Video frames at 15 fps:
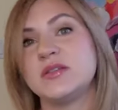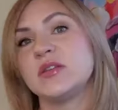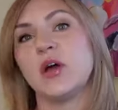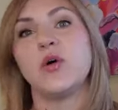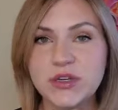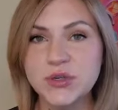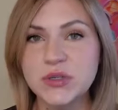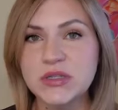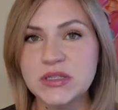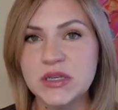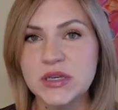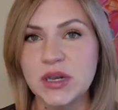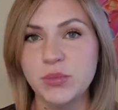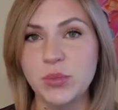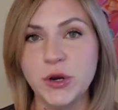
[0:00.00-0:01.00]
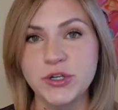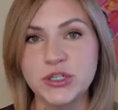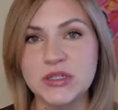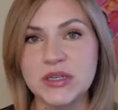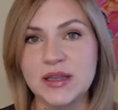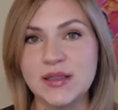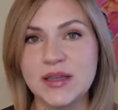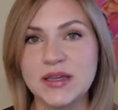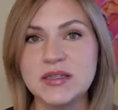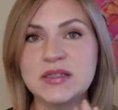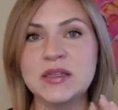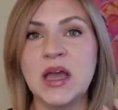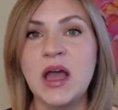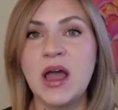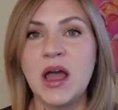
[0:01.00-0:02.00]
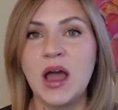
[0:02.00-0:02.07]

So if you're interested in purchasing this,